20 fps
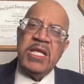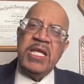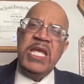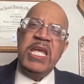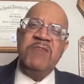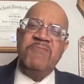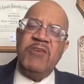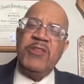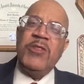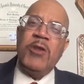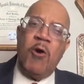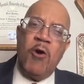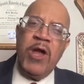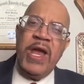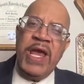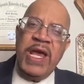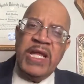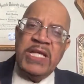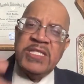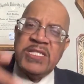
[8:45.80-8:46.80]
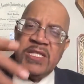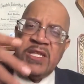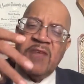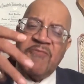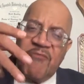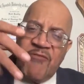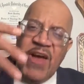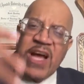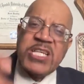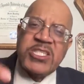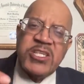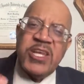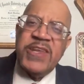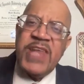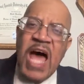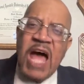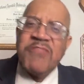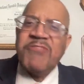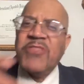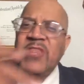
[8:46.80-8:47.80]
even though it is the are
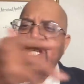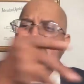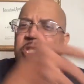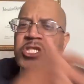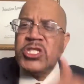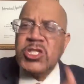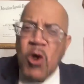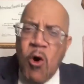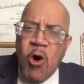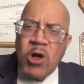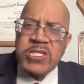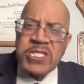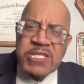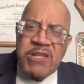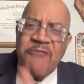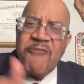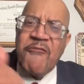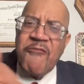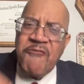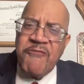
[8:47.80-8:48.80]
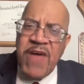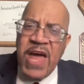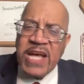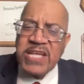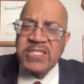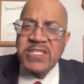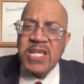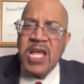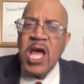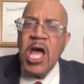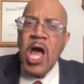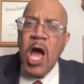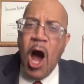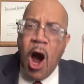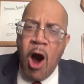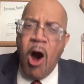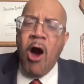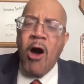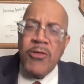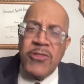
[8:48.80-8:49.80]
not the source, the facts
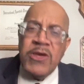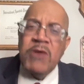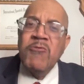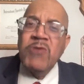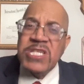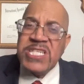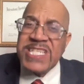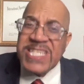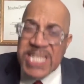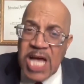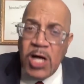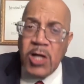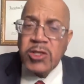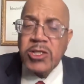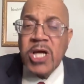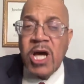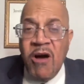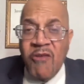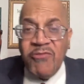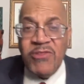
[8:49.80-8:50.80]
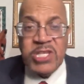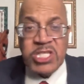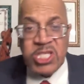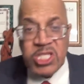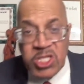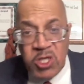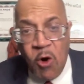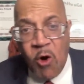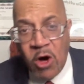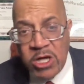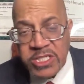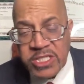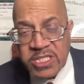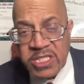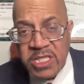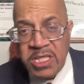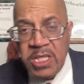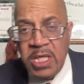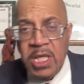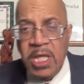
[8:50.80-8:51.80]
are the result of the
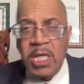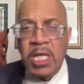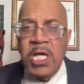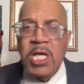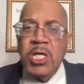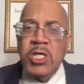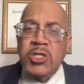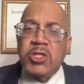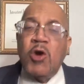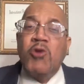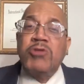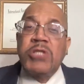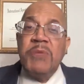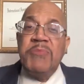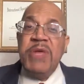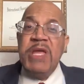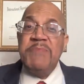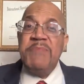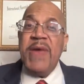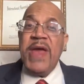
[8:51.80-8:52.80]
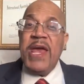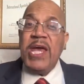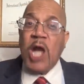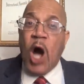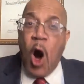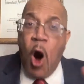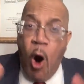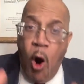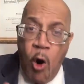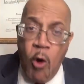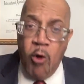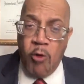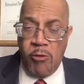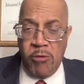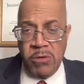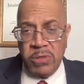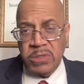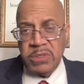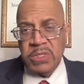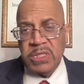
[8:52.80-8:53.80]
source. So to be made
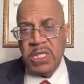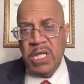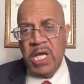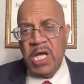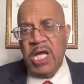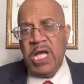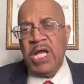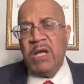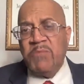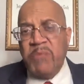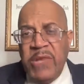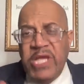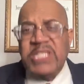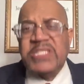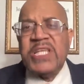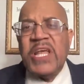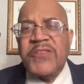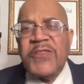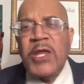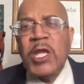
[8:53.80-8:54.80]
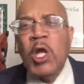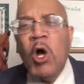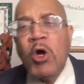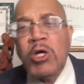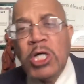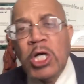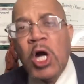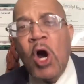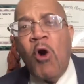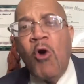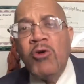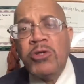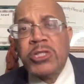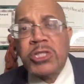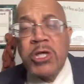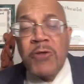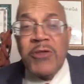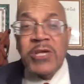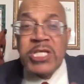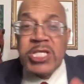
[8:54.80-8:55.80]
whole means that the Lord goes
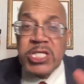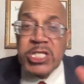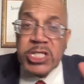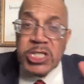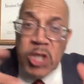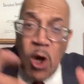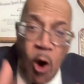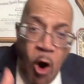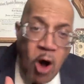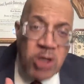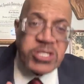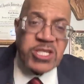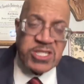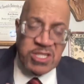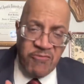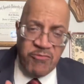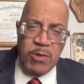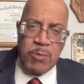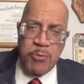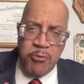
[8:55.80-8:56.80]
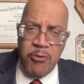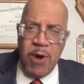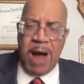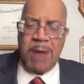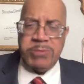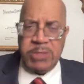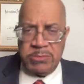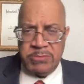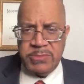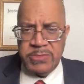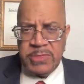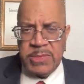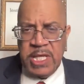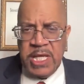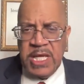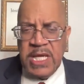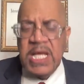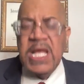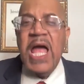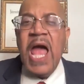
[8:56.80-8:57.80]
to the source of the problem
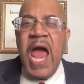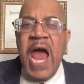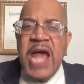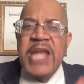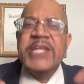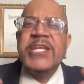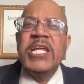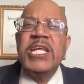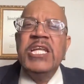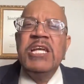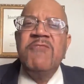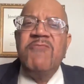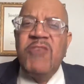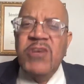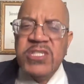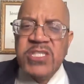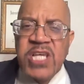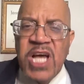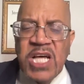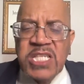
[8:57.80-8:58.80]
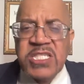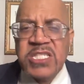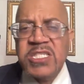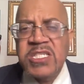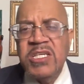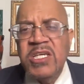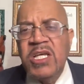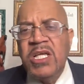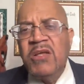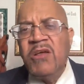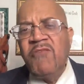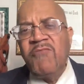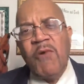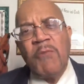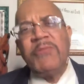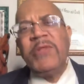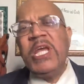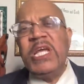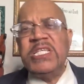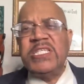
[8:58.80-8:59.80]
and delivers us
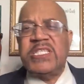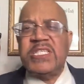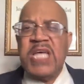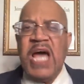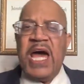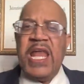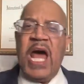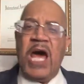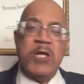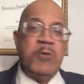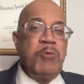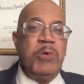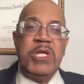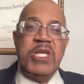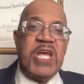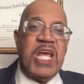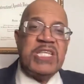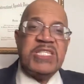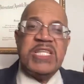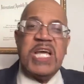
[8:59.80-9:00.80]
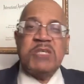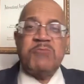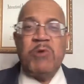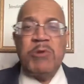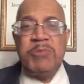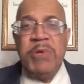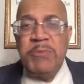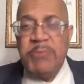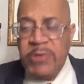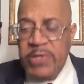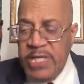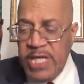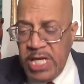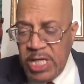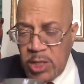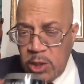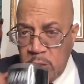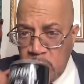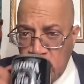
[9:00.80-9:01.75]
from the inside out. In many cases, that's what people need.